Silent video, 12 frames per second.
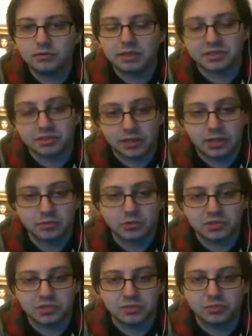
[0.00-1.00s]
Makes it a lot
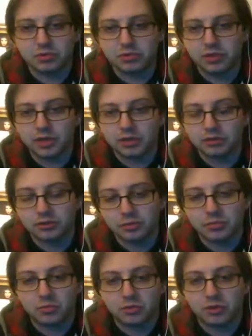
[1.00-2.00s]
more simple and a little
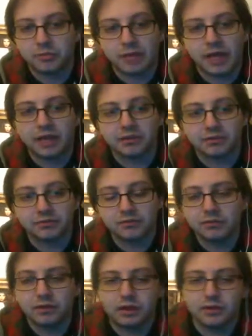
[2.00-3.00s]
bit more competitive,
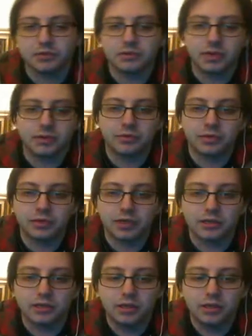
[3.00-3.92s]
I would think.